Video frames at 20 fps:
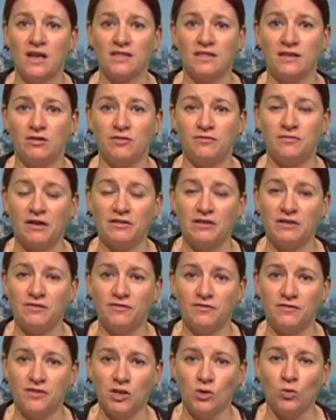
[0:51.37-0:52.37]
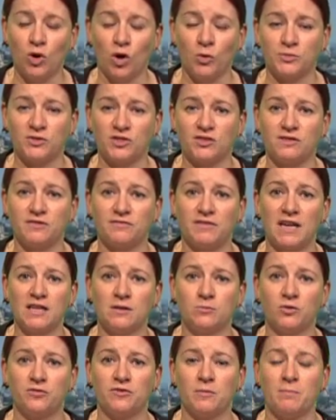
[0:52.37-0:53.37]
There are very few options
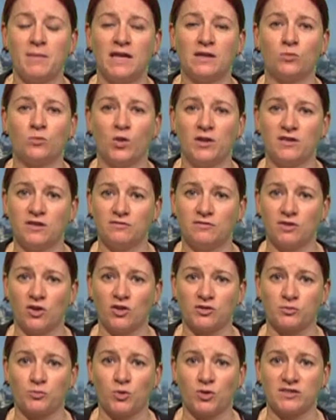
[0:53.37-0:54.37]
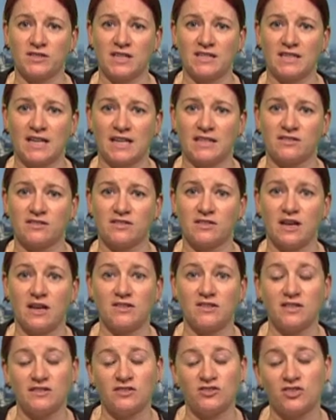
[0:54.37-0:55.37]
available for men with advanced prostate cancer, and
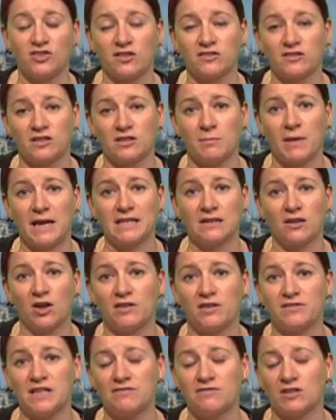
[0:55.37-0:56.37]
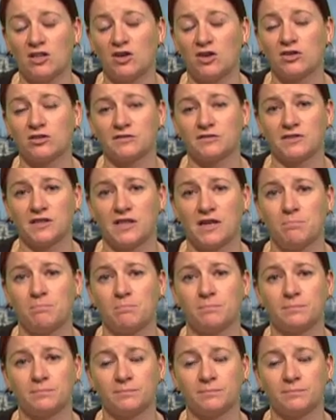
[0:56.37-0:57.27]
this is just going to make life even harder for them.